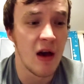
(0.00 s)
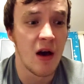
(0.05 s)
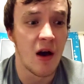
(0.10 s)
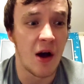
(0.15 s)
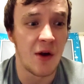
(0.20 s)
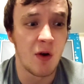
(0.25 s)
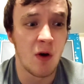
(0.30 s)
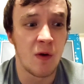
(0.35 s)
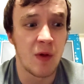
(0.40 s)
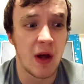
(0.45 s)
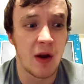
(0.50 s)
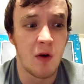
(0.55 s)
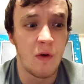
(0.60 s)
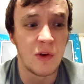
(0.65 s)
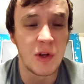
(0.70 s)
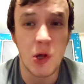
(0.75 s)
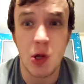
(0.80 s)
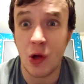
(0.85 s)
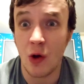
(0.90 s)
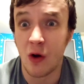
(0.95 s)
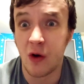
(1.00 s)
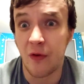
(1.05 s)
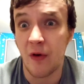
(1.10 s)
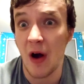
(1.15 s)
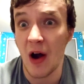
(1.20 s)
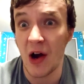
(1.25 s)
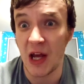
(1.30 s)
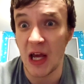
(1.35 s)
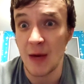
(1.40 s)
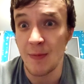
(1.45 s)
I know that only so
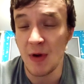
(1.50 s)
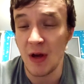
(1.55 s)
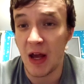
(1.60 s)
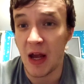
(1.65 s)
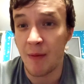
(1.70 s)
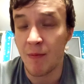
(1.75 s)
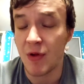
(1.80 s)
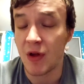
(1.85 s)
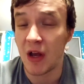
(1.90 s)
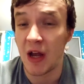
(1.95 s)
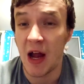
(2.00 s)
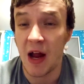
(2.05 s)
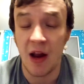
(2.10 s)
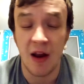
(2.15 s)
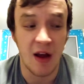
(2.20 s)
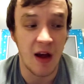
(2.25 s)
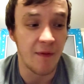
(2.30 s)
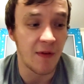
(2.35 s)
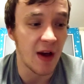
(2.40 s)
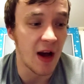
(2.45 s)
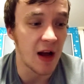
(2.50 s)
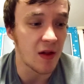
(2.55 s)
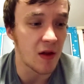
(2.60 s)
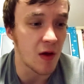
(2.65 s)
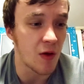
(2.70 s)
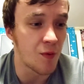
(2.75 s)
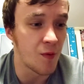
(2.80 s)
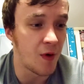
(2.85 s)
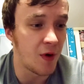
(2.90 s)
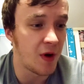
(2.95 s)
far EB Games in Canada have got
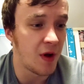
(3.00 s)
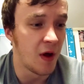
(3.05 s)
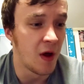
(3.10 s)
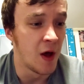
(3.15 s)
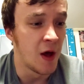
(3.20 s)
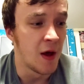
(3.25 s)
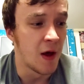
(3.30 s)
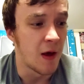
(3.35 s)
this one.